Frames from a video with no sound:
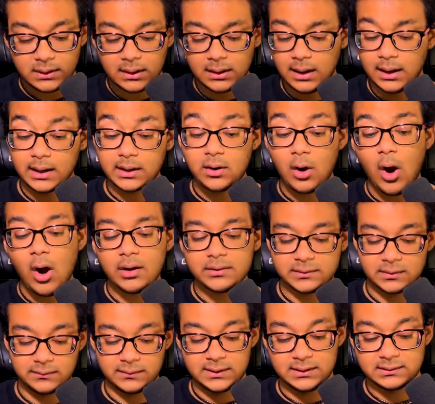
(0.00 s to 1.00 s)
A cause
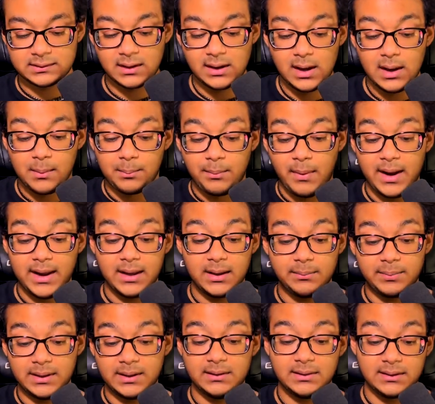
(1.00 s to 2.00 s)
of this may
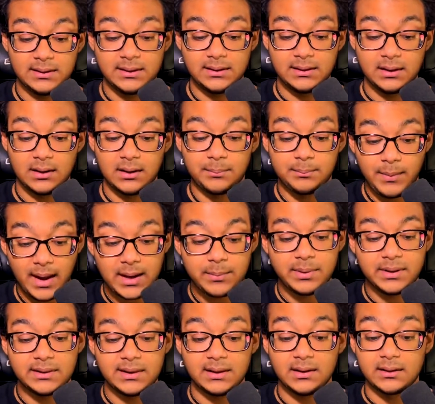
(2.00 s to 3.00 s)
be
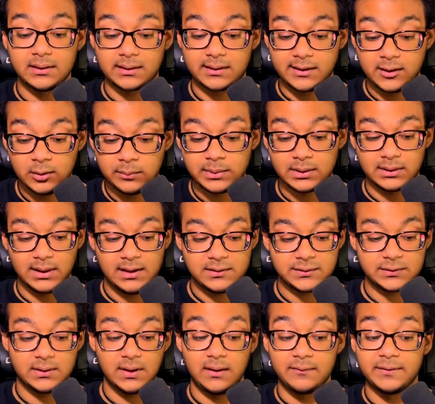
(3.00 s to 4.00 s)
the
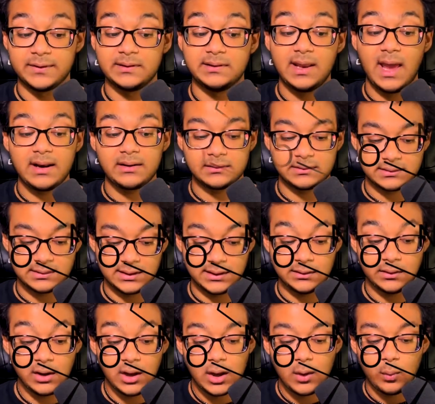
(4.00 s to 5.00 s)
accumulation of
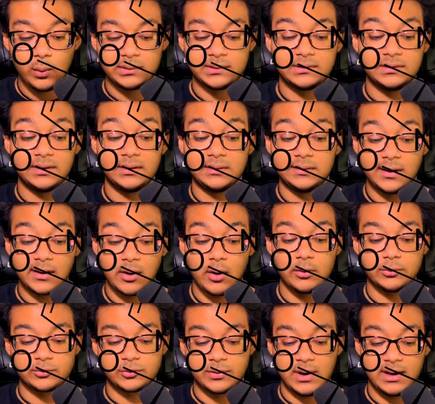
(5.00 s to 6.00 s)
adenosine, which is the
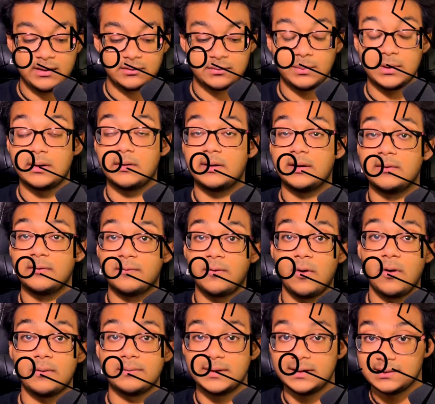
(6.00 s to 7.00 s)
neurotransmitter
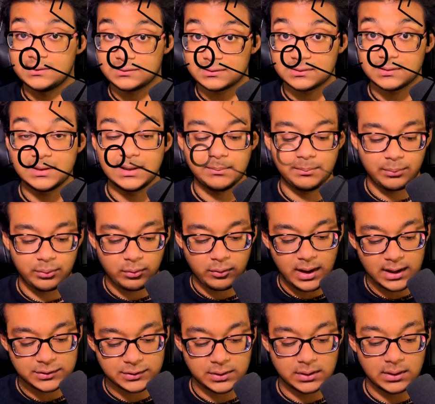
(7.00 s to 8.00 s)
involved in sleep
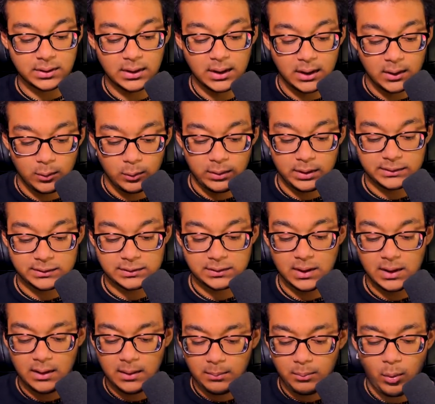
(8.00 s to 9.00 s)
pressure, which
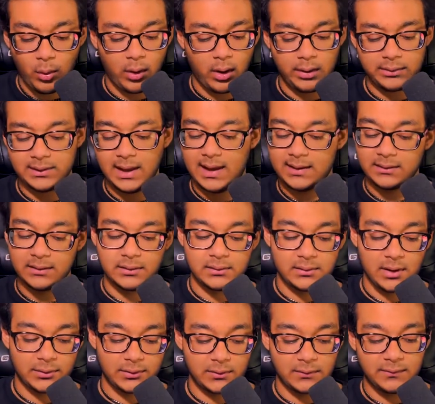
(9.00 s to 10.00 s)
more on that in
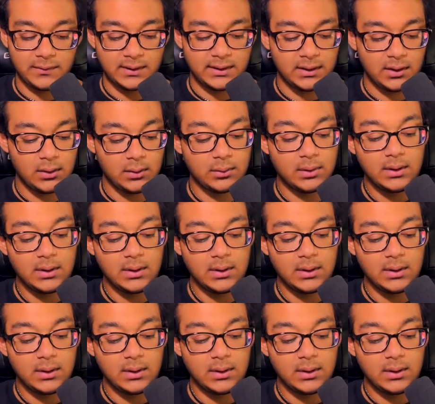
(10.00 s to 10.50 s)
another video.